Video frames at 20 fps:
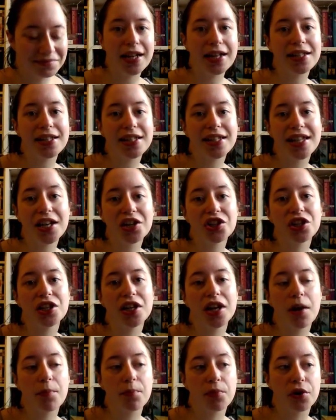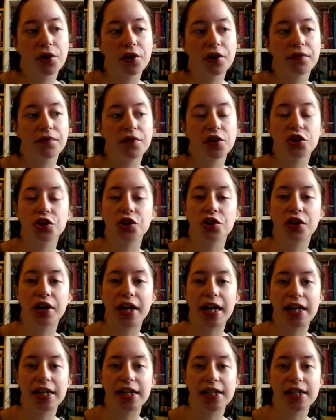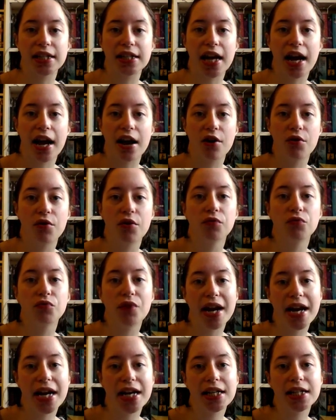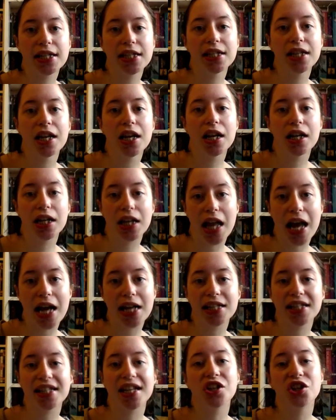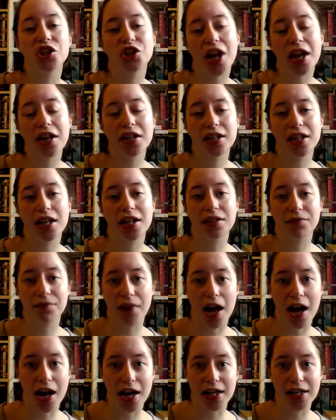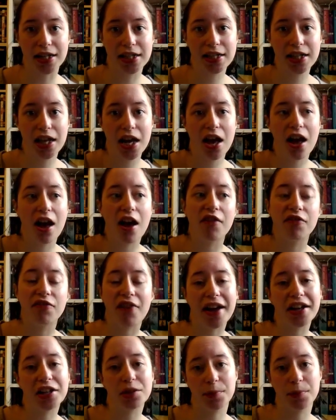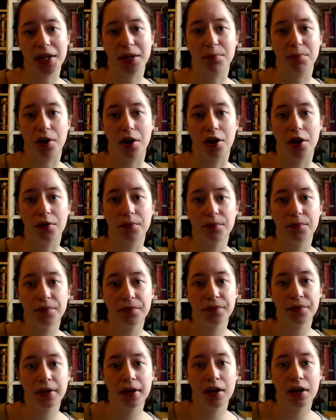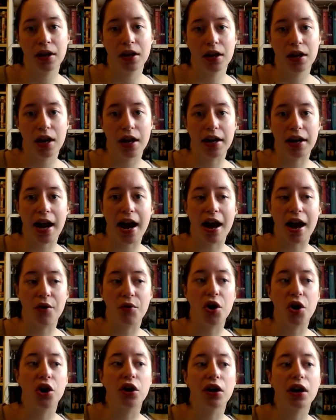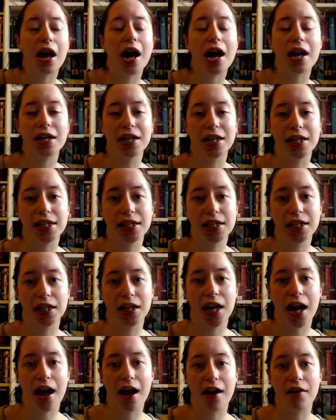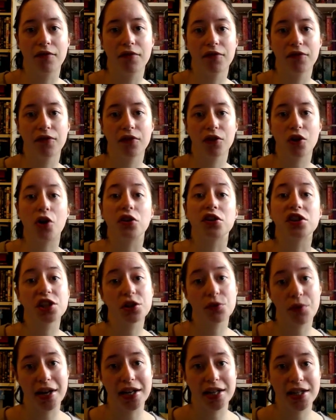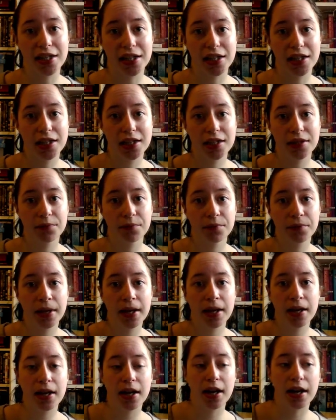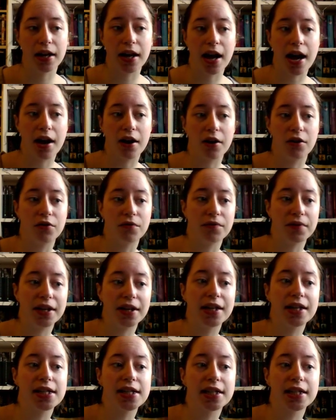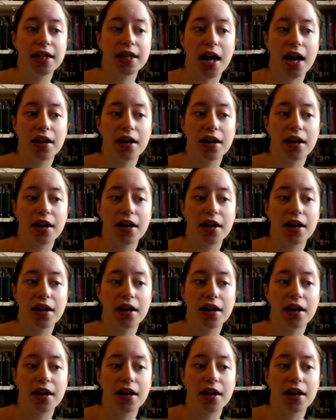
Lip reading: It's essentially a book that showcases how race, class, and gender divides affect people, and how unkindness can have consequences, and how these